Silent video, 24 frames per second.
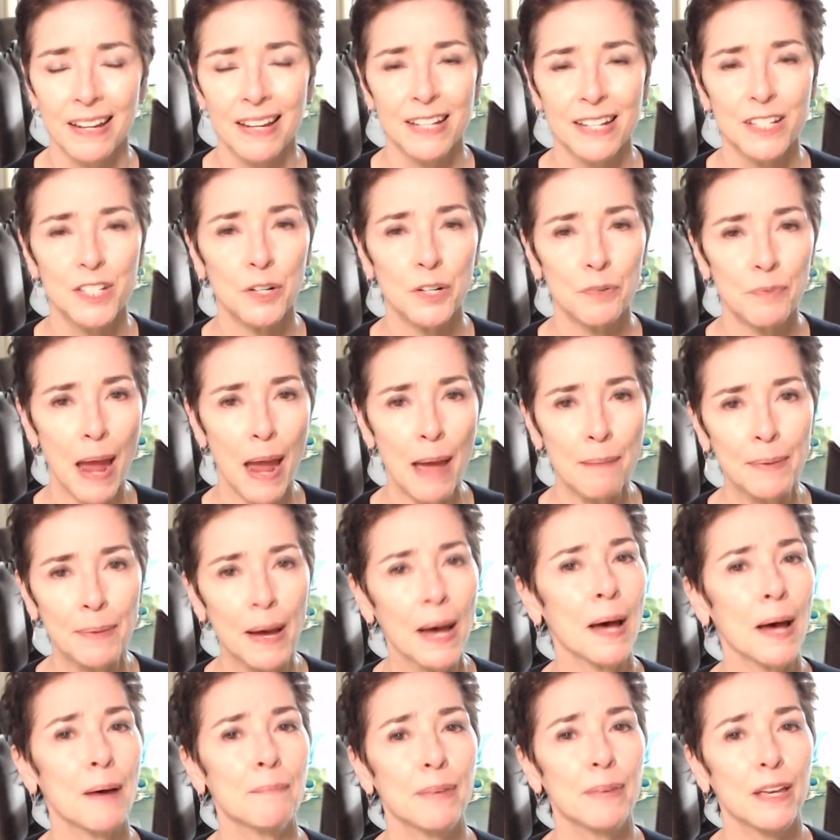To wrap
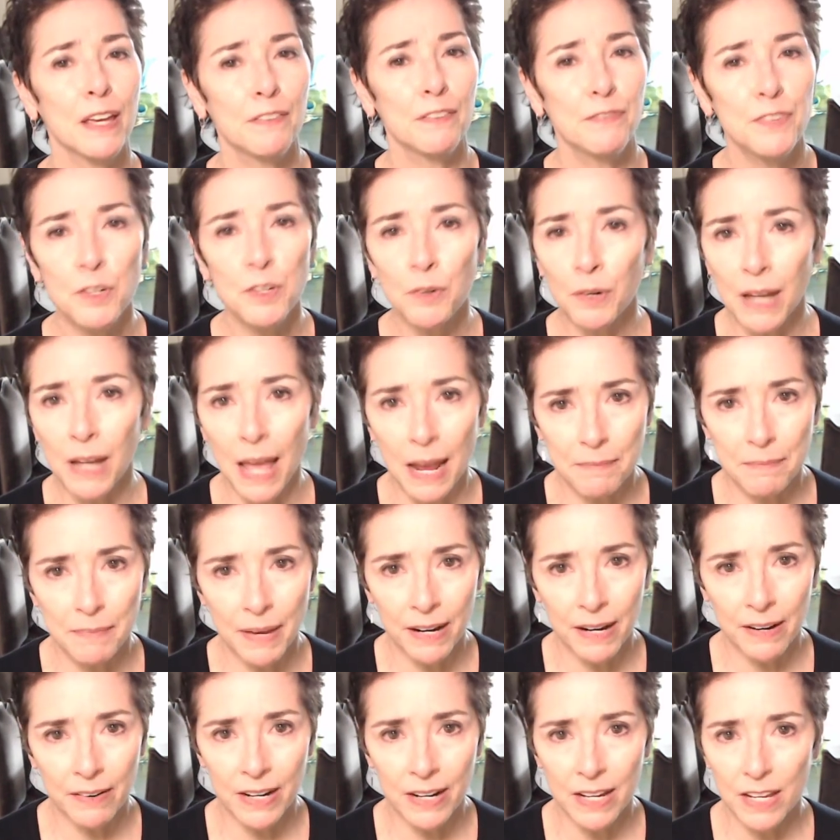up, if you are like
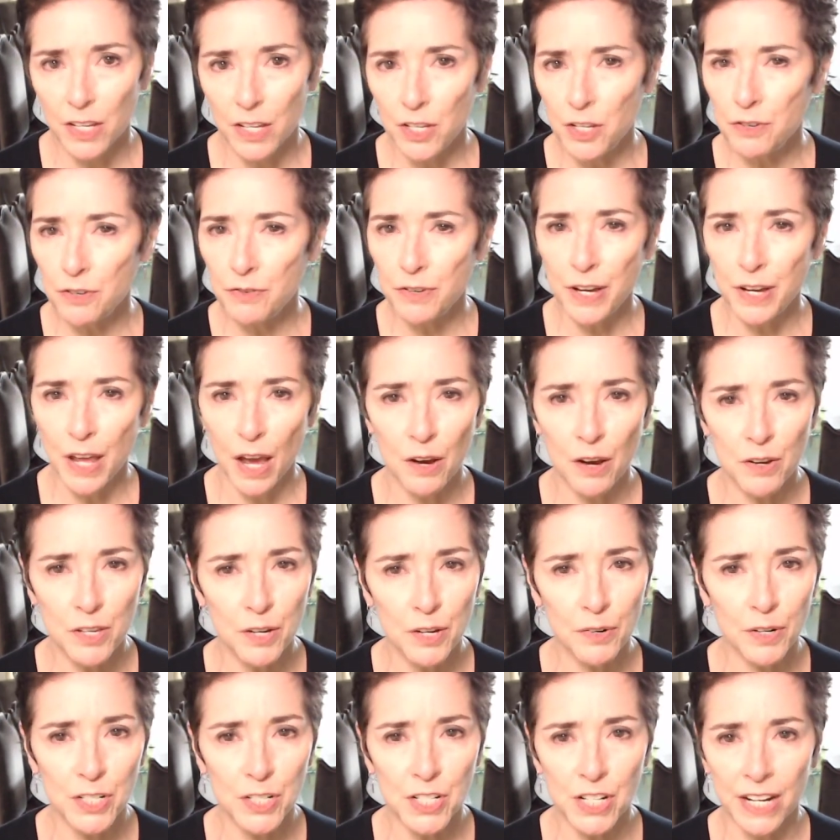Mary, you know you
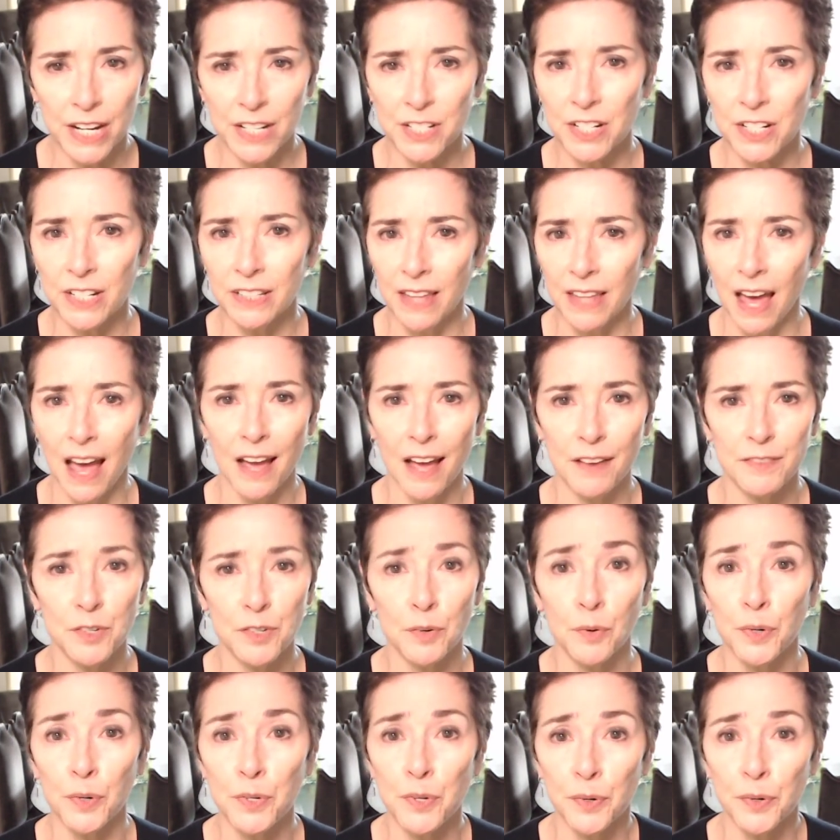are changing lives
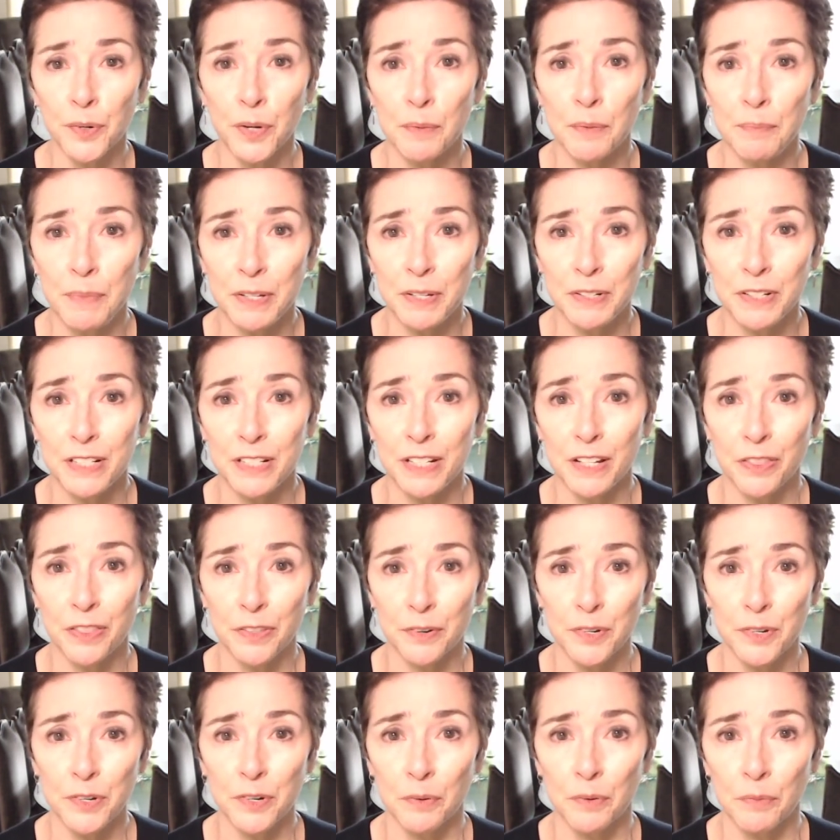or your community
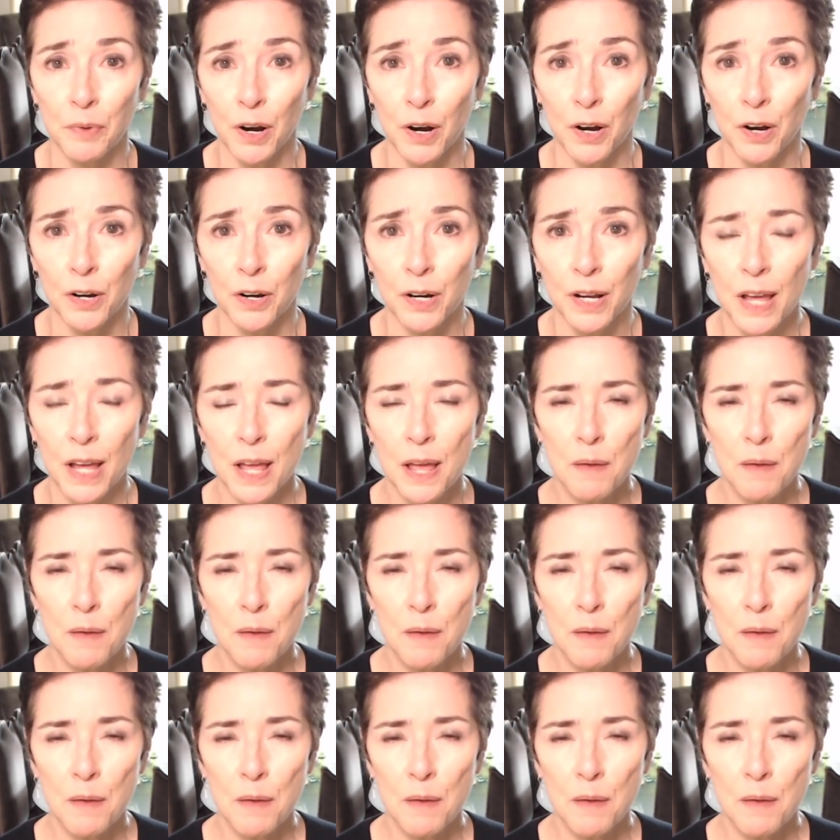through your work,